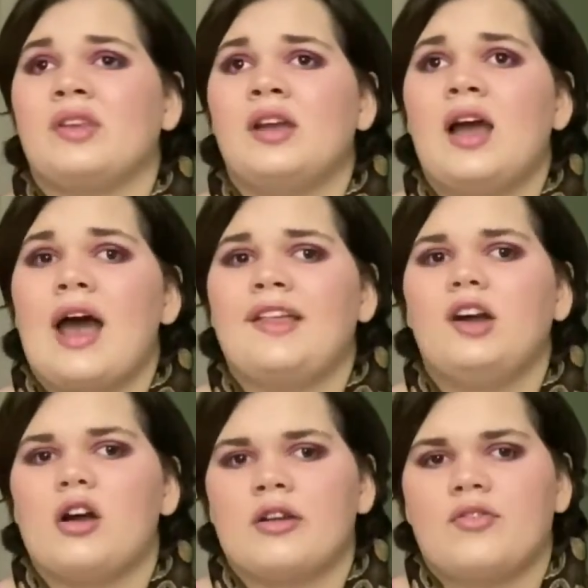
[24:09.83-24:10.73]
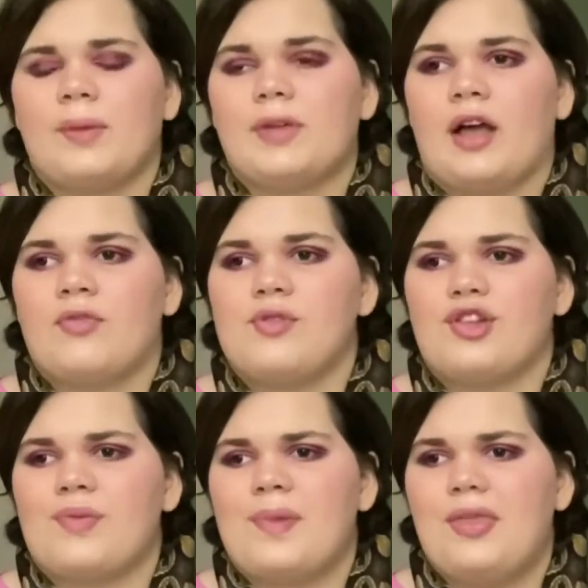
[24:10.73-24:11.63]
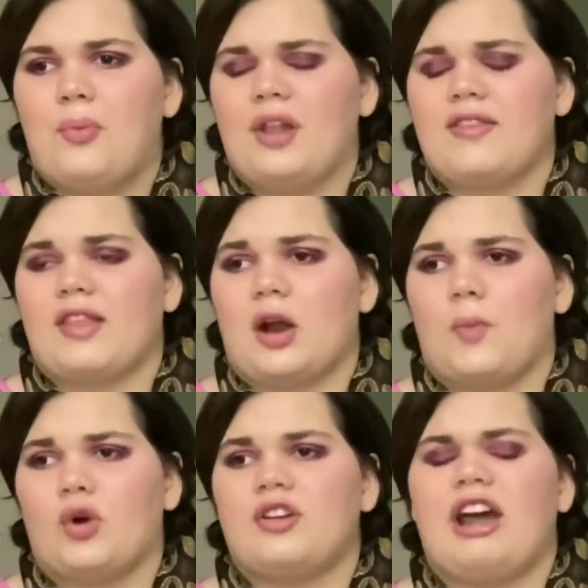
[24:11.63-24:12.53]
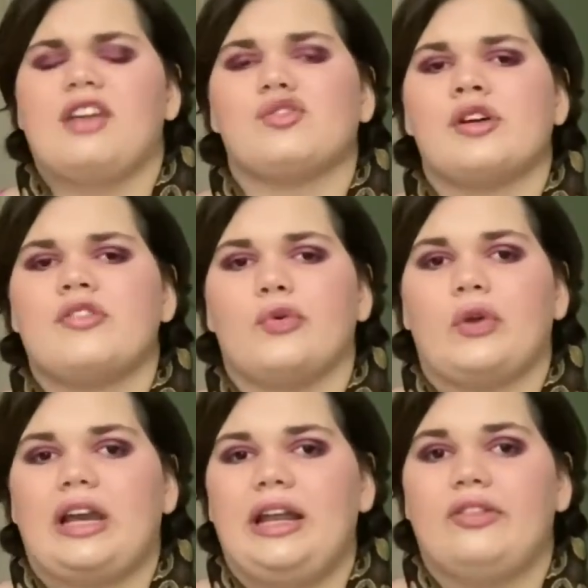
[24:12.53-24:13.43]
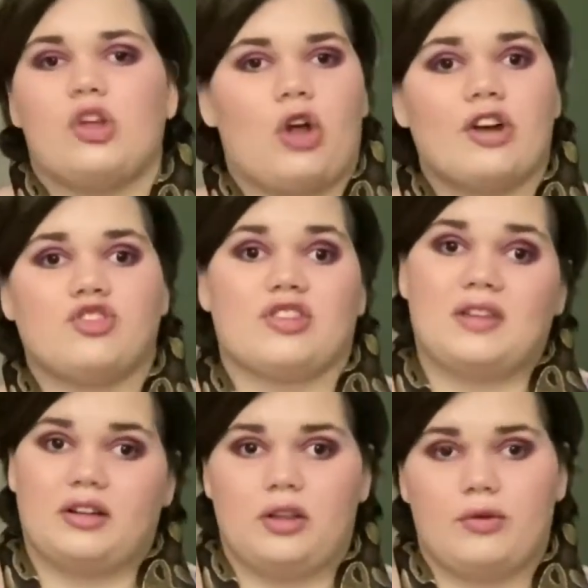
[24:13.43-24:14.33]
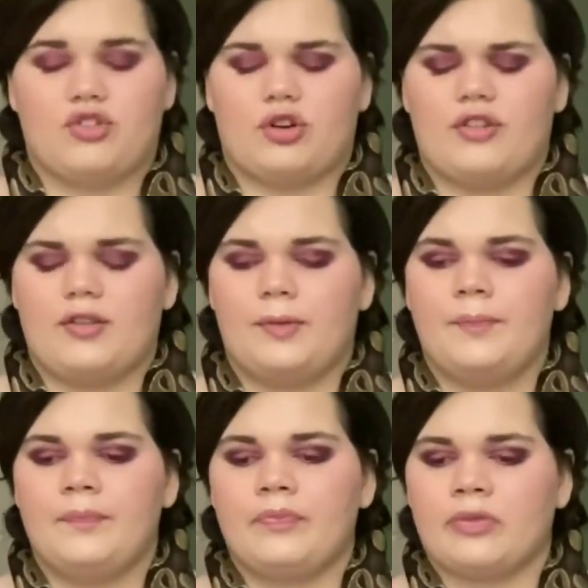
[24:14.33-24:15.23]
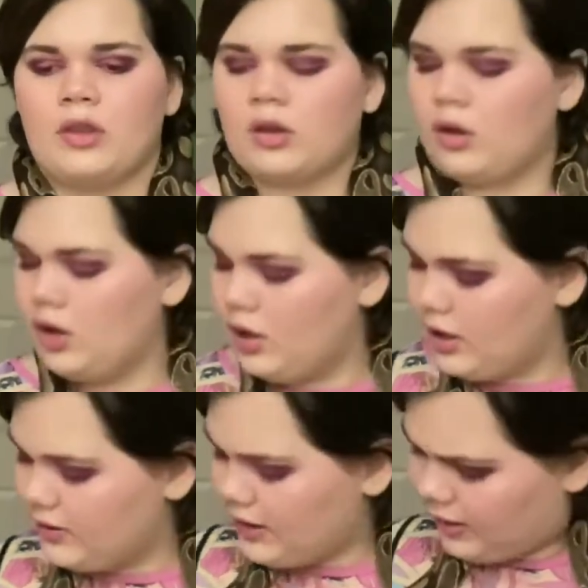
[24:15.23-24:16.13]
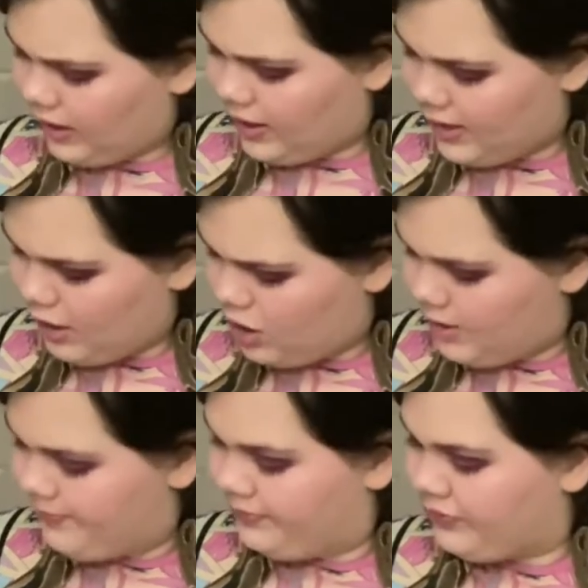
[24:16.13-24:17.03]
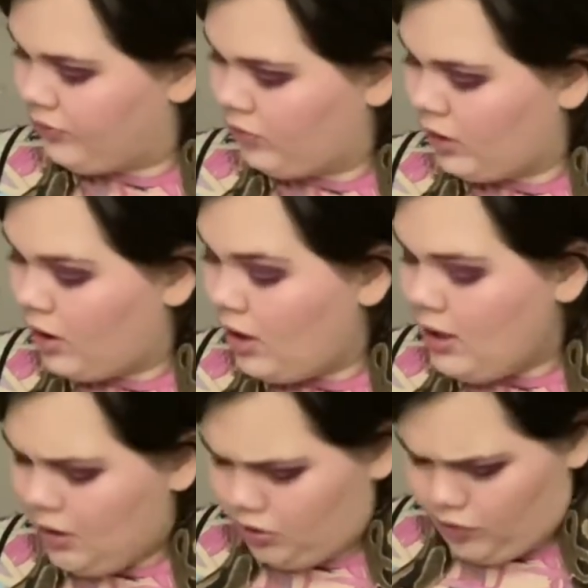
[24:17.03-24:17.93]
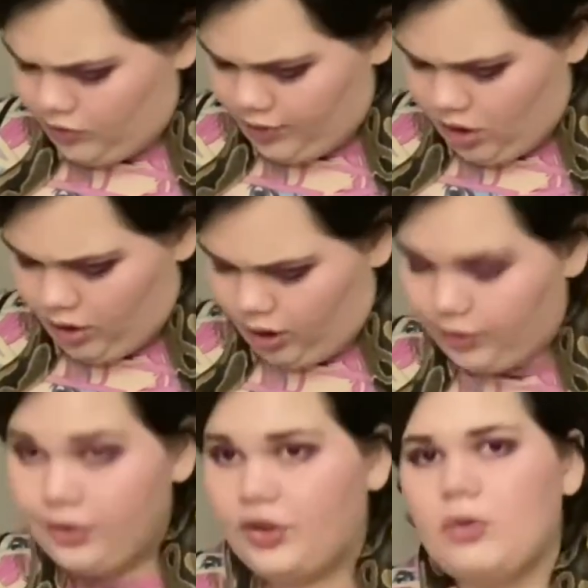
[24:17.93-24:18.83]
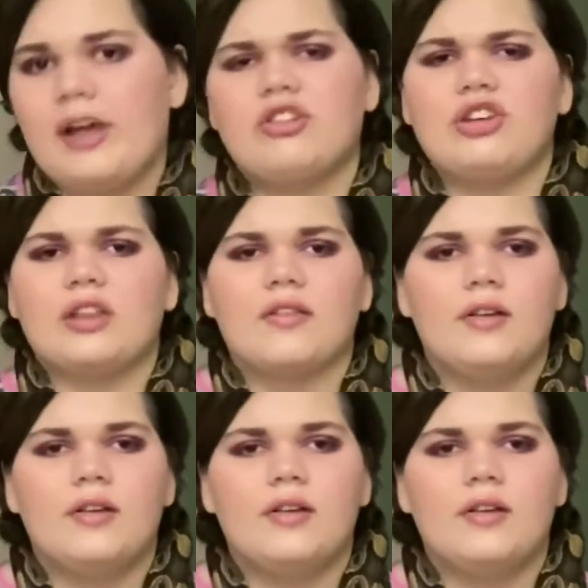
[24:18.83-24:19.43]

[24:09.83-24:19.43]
I think hardest reptiles would just be the ones that are more dangerous or need the largest enclosures. So let's see, is that all? Those are all the questions.